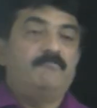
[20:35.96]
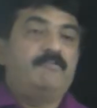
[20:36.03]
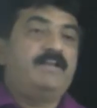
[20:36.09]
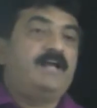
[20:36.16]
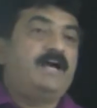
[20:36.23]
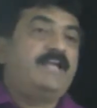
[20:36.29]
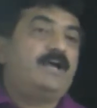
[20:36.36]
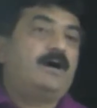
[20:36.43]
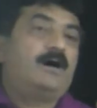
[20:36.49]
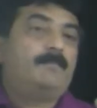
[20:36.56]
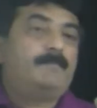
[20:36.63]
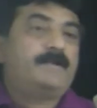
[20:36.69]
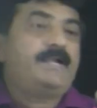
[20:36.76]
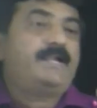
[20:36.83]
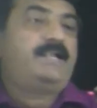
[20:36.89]
When I
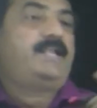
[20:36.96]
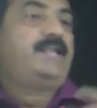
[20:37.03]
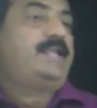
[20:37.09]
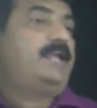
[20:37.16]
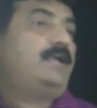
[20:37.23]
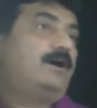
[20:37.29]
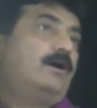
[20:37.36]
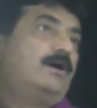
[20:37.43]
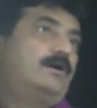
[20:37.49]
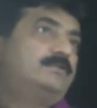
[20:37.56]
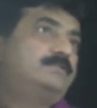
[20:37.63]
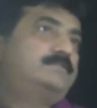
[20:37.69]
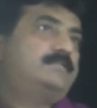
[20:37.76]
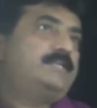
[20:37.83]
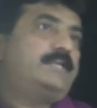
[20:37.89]
operate T
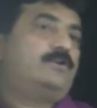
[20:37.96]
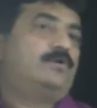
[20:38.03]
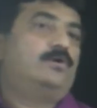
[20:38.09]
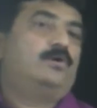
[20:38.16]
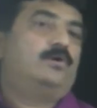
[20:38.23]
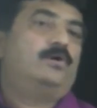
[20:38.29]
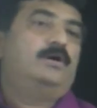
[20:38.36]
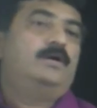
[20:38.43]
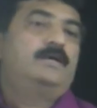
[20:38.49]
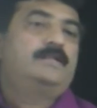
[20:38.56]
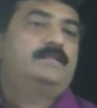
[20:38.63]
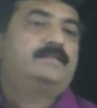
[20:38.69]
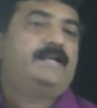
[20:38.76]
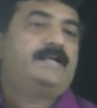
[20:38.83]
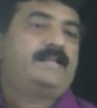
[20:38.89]
on
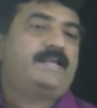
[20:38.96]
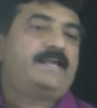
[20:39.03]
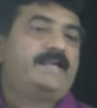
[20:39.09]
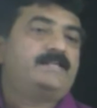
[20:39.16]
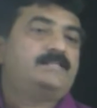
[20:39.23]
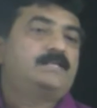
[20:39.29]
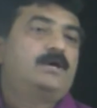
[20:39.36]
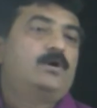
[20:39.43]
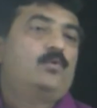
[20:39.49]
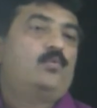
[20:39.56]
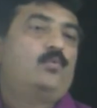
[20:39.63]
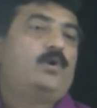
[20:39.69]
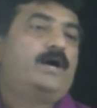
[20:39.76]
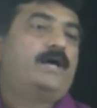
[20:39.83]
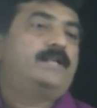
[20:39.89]
0, that is
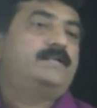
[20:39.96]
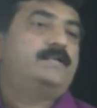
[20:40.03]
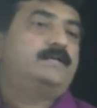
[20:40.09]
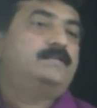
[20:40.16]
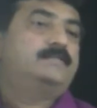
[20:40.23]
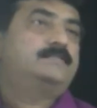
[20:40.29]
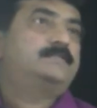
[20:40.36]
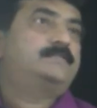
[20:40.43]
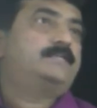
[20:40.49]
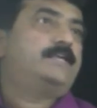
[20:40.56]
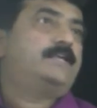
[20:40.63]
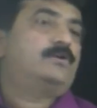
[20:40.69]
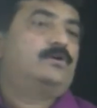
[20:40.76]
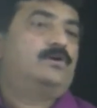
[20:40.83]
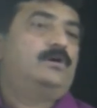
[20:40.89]
1
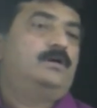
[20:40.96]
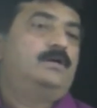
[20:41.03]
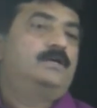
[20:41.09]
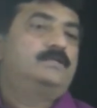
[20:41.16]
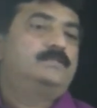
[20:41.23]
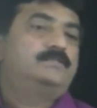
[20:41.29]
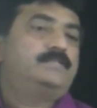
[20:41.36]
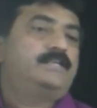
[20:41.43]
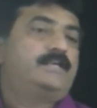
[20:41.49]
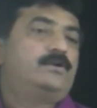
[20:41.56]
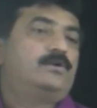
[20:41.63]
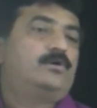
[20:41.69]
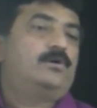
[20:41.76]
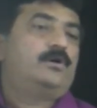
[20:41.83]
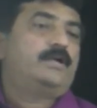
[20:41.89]
0
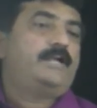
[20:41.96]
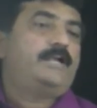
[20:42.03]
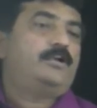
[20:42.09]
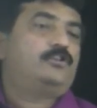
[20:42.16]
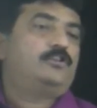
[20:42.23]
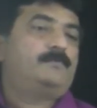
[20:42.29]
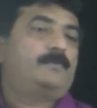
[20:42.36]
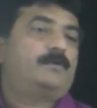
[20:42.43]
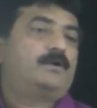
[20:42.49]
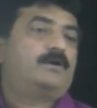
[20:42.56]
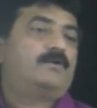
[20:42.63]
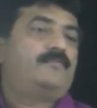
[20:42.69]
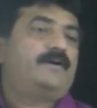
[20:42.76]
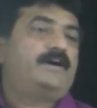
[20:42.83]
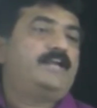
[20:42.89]
0 e to the power
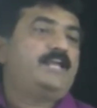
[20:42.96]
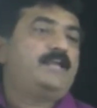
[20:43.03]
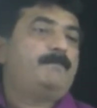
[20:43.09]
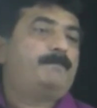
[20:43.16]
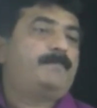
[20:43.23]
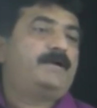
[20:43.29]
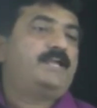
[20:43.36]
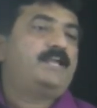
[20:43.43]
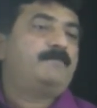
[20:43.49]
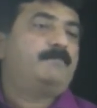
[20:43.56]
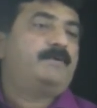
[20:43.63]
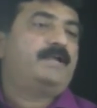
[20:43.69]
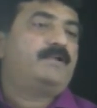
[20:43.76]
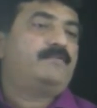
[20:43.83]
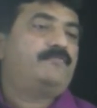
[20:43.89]
of I pi
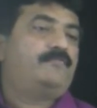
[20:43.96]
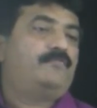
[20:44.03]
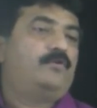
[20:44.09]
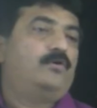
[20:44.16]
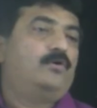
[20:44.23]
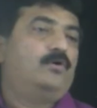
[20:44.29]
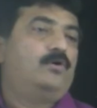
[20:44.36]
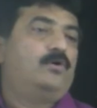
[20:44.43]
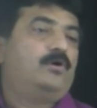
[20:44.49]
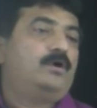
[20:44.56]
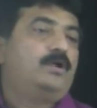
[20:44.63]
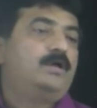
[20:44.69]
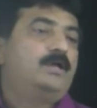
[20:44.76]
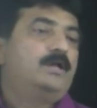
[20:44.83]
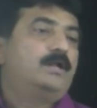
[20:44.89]
by
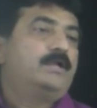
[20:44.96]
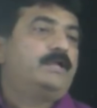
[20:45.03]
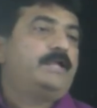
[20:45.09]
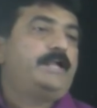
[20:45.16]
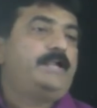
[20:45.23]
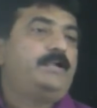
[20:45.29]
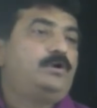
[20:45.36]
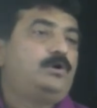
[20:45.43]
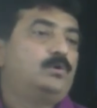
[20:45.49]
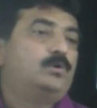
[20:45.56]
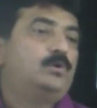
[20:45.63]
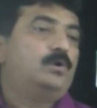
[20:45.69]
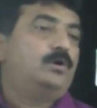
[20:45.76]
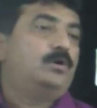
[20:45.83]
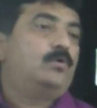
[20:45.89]
4
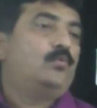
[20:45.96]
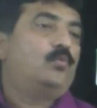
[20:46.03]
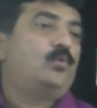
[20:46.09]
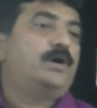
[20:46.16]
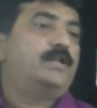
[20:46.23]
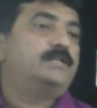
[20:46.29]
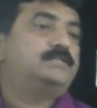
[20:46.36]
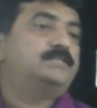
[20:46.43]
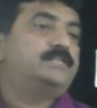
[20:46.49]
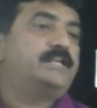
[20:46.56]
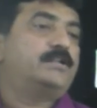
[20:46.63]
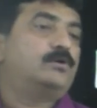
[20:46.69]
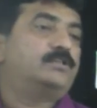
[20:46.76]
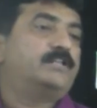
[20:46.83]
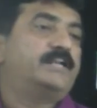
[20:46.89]
into 1
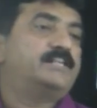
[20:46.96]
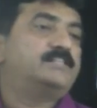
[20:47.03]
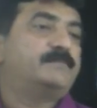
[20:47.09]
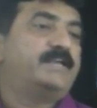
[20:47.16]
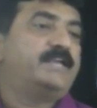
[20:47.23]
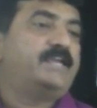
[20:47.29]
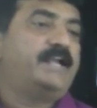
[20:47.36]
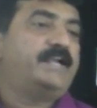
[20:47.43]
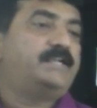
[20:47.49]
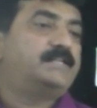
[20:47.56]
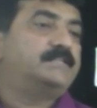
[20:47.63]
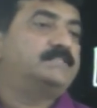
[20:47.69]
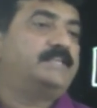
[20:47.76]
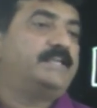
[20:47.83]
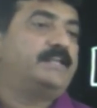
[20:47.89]
0, that is my ket
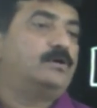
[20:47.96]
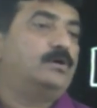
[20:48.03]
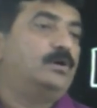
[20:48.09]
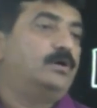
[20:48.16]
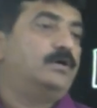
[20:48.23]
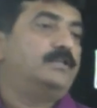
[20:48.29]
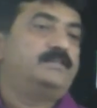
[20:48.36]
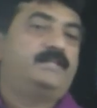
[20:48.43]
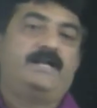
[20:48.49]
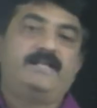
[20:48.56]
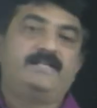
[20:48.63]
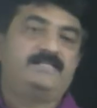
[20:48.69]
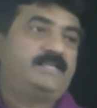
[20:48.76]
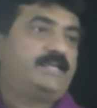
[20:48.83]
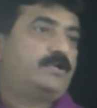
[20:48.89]
0, that
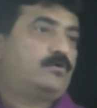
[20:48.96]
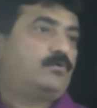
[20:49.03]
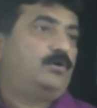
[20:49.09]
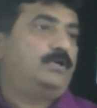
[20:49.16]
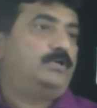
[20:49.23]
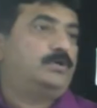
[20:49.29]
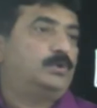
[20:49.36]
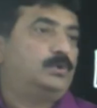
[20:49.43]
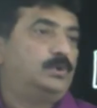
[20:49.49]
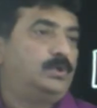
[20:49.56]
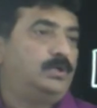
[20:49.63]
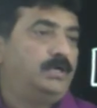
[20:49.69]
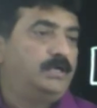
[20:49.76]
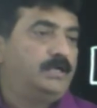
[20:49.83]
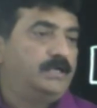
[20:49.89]
is equal to